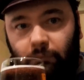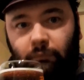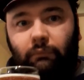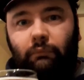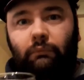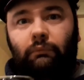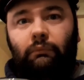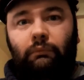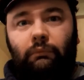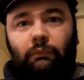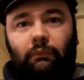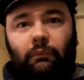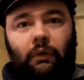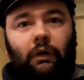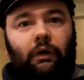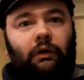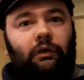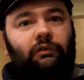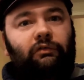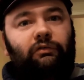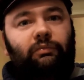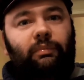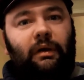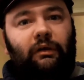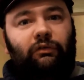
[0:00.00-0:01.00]
Mmm,
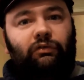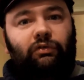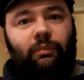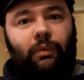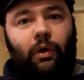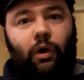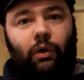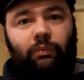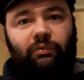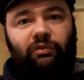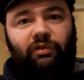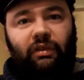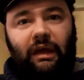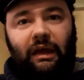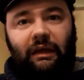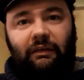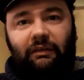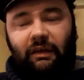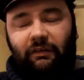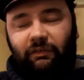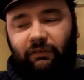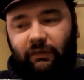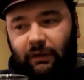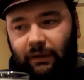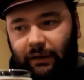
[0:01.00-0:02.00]
can smell some hops there,
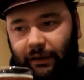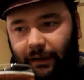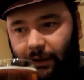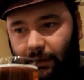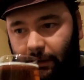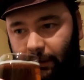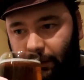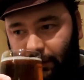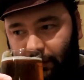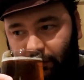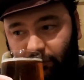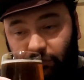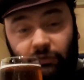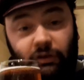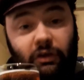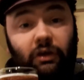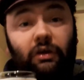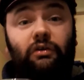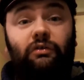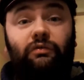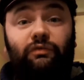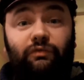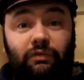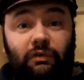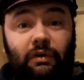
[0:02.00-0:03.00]
definitely. It's
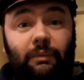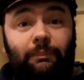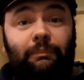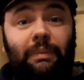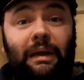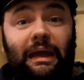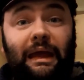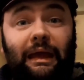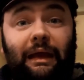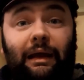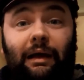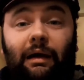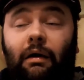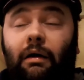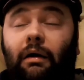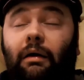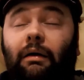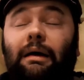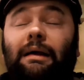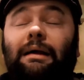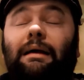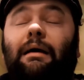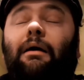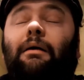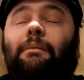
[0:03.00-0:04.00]
good for a beer.
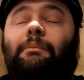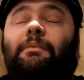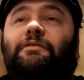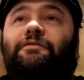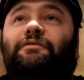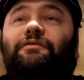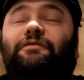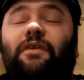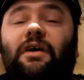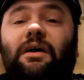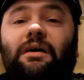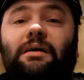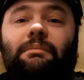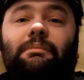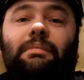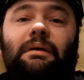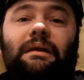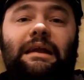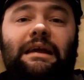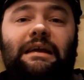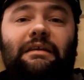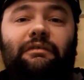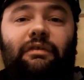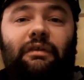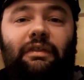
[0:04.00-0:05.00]
I, I'm a firm
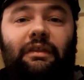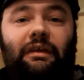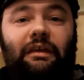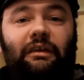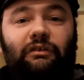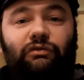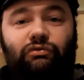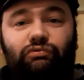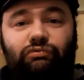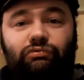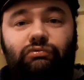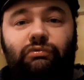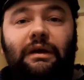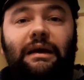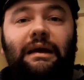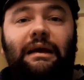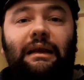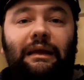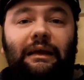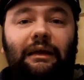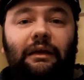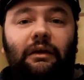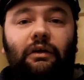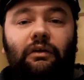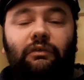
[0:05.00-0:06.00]
believer that it's
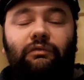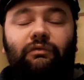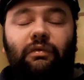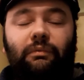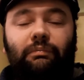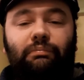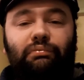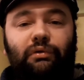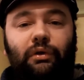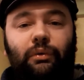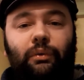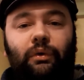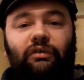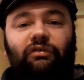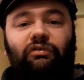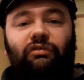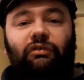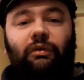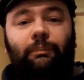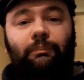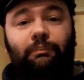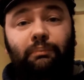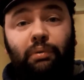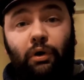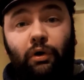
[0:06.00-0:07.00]
really good for brewers
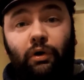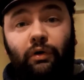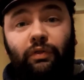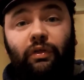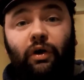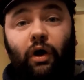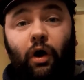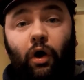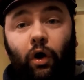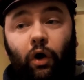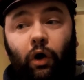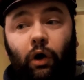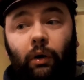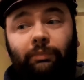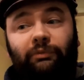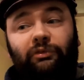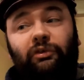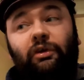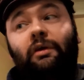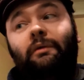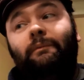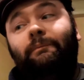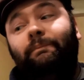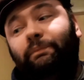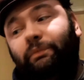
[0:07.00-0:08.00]
to put the hops
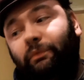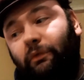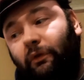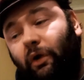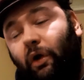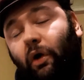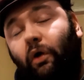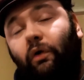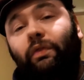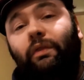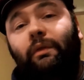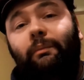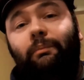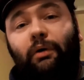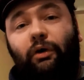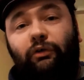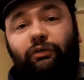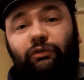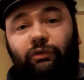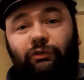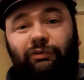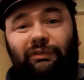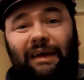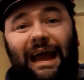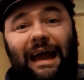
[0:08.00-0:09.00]
on the
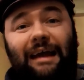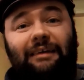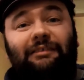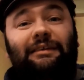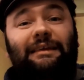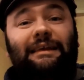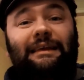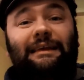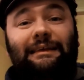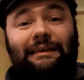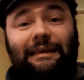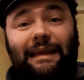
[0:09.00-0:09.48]
bottle to actually